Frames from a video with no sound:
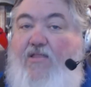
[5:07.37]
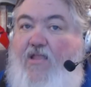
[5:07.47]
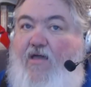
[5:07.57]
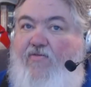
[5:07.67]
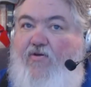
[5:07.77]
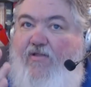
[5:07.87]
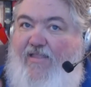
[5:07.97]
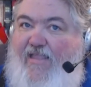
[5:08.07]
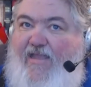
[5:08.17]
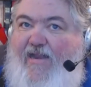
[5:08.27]
Another
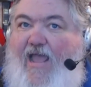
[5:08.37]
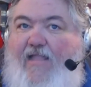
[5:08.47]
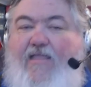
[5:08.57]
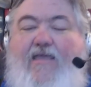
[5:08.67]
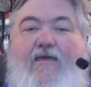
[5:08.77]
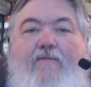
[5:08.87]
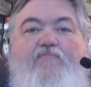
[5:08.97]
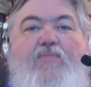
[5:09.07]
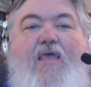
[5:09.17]
neat idea,